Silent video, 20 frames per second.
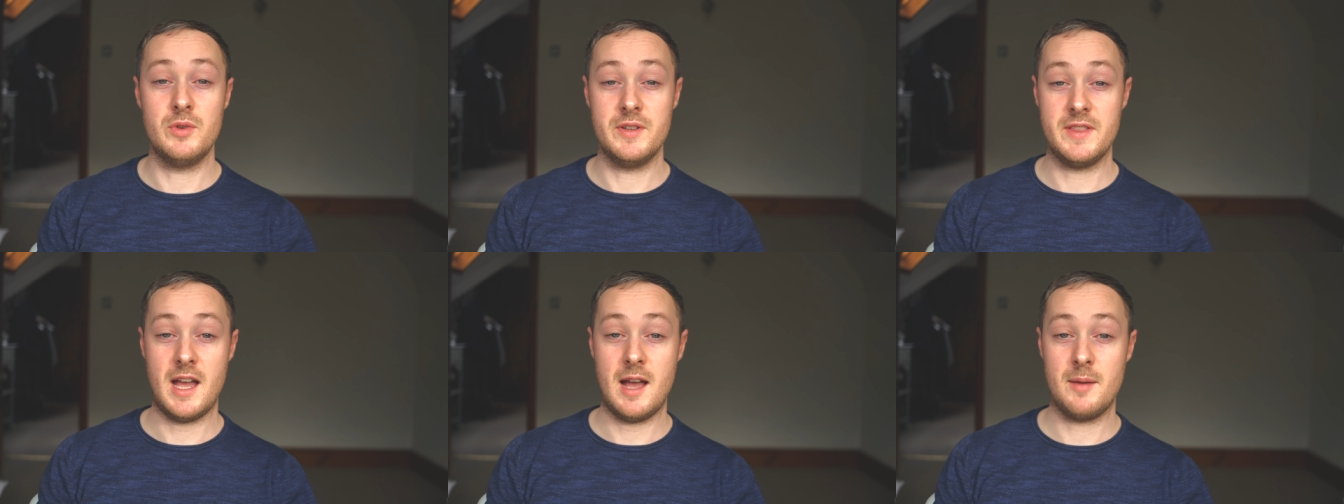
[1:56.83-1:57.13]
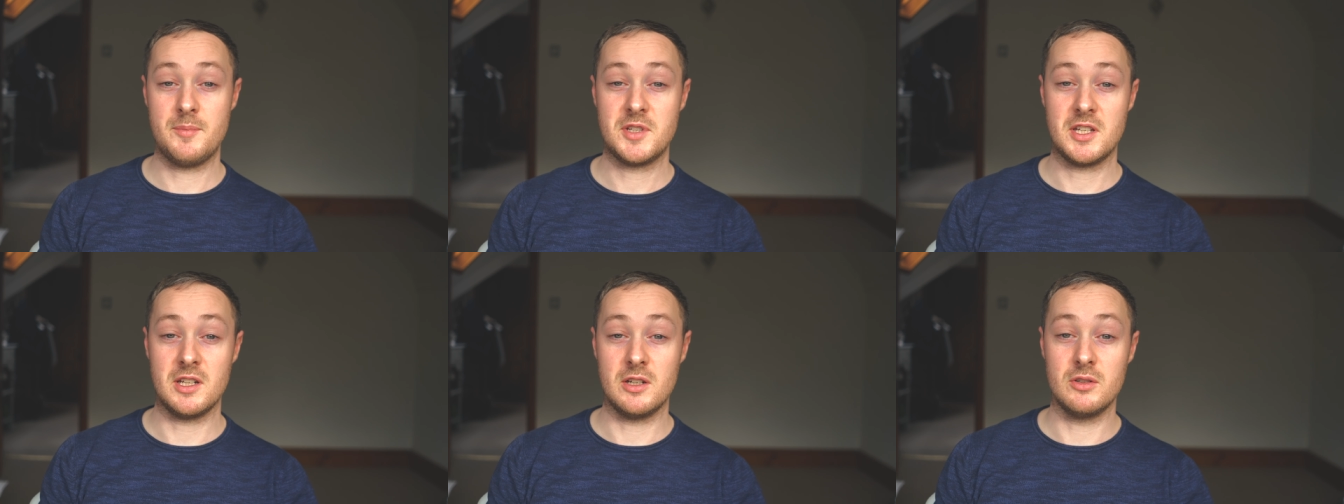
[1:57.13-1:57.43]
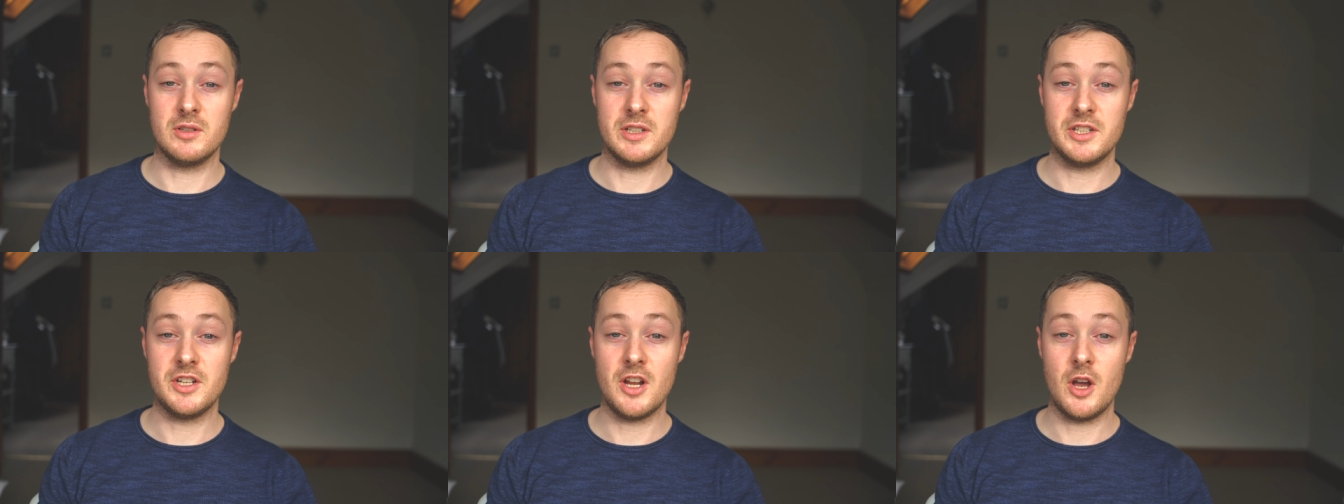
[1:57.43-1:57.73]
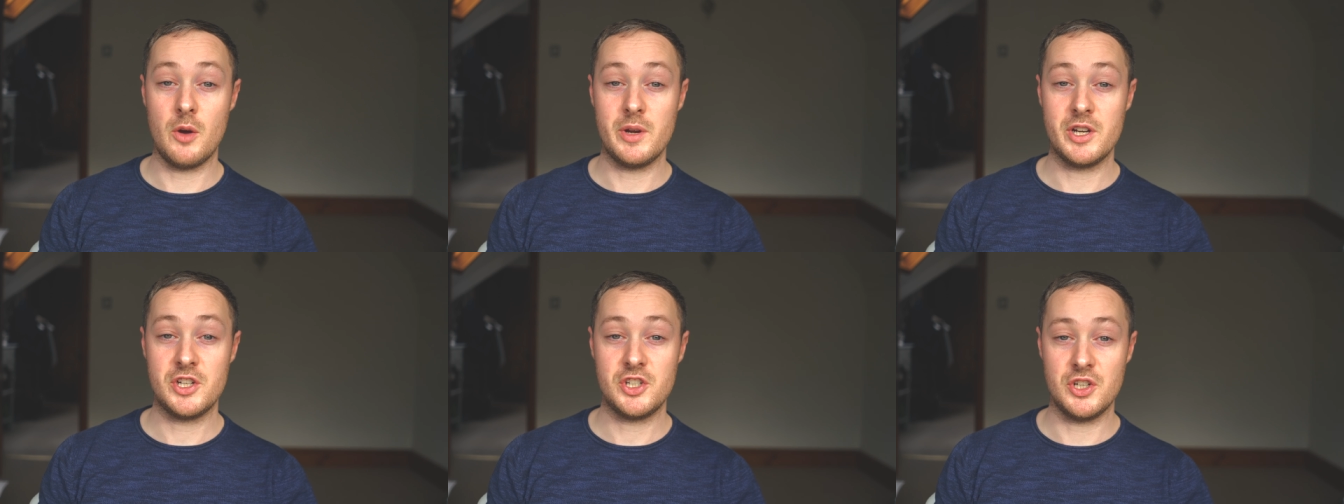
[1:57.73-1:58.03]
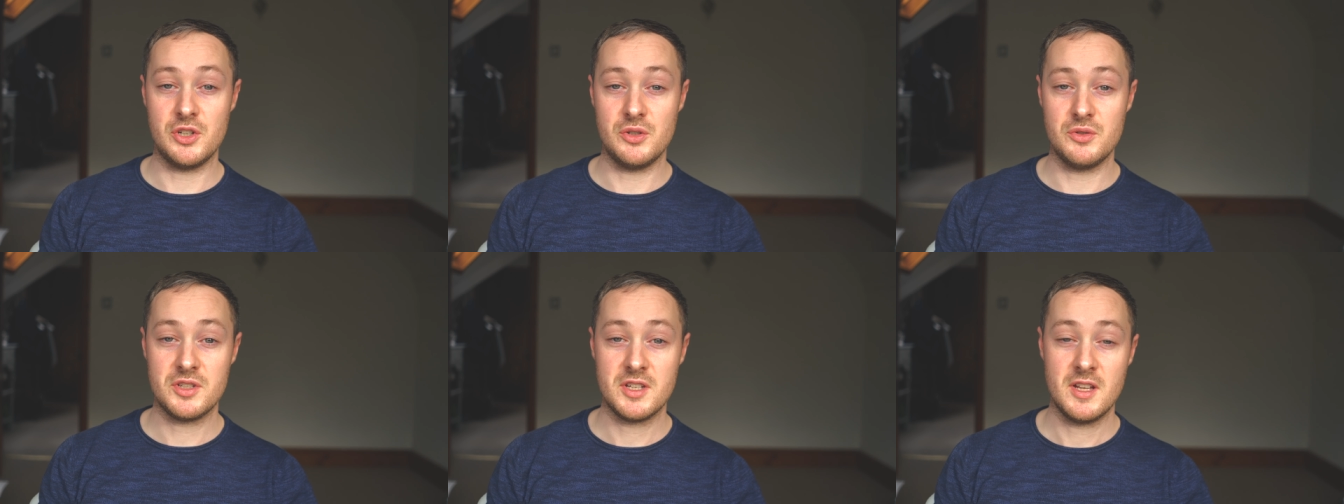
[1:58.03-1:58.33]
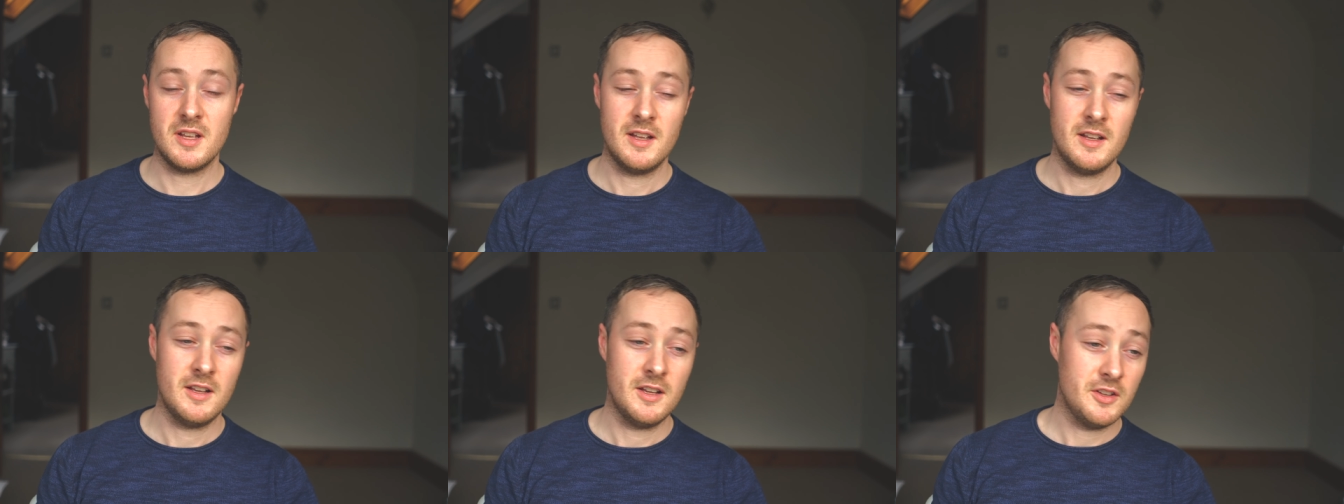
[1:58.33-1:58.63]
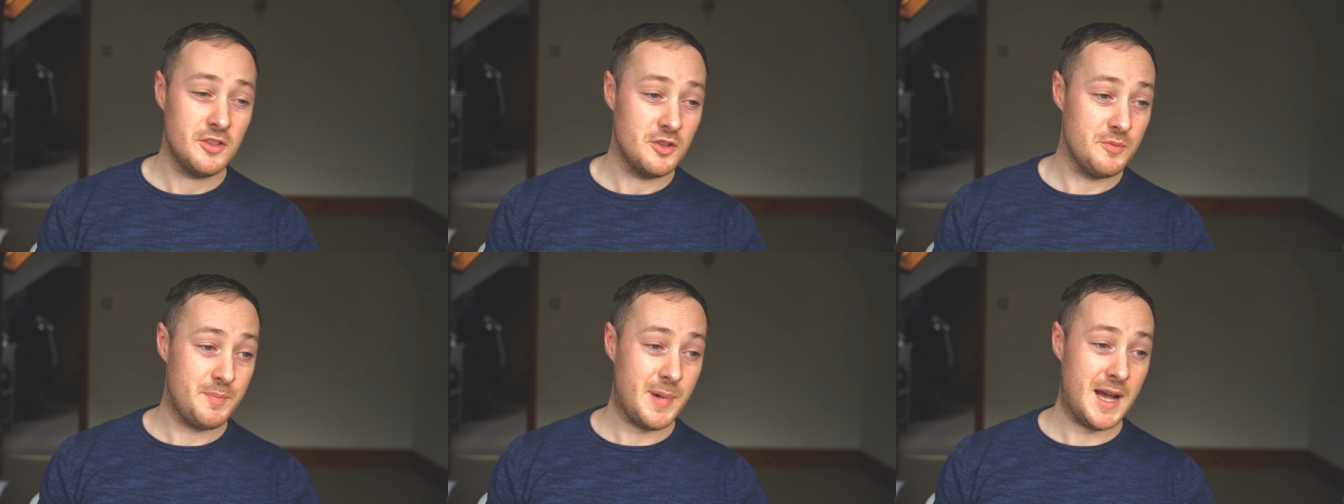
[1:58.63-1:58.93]
with absolutely no issues.
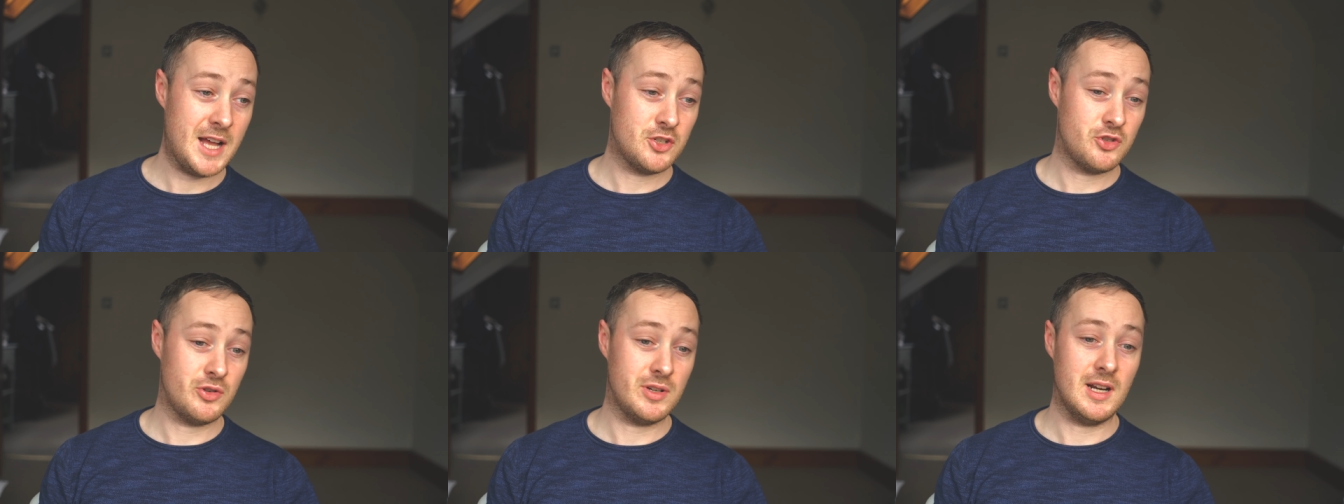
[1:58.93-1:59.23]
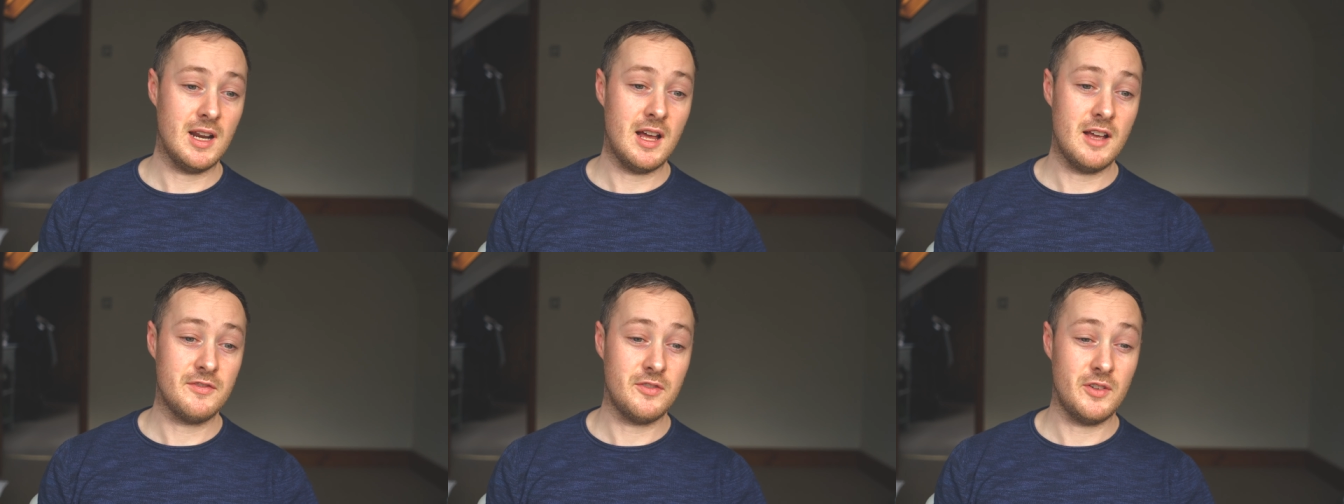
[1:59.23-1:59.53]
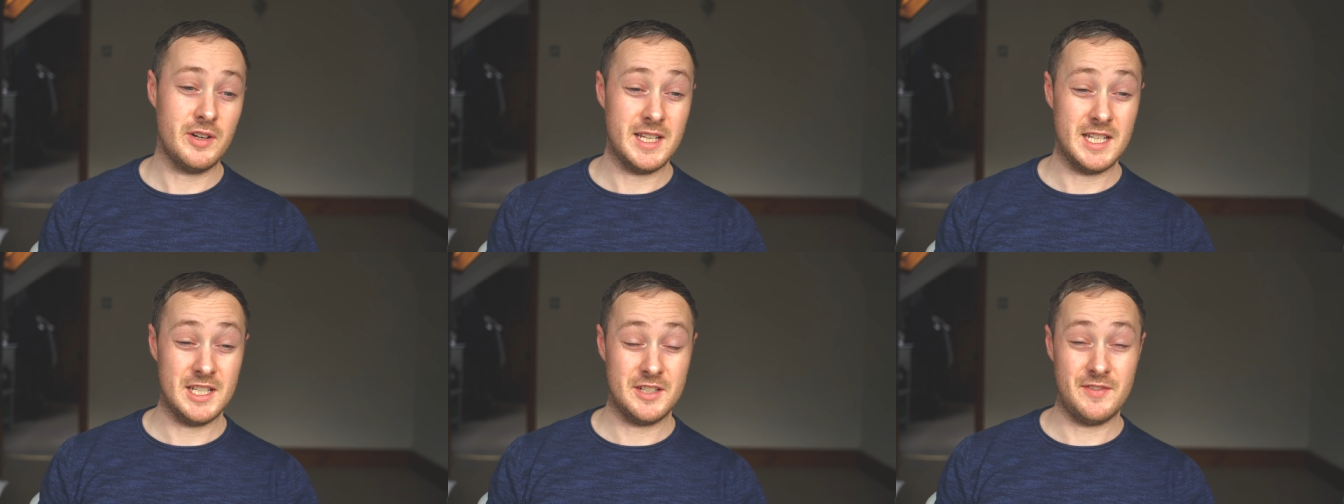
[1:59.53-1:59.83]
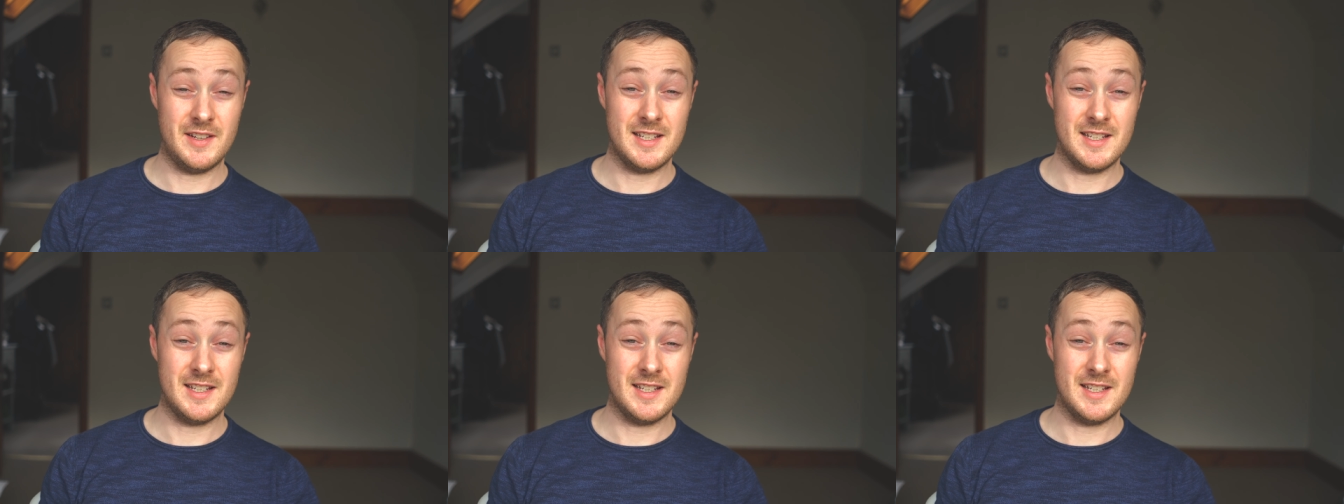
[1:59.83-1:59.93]
The battery life on it is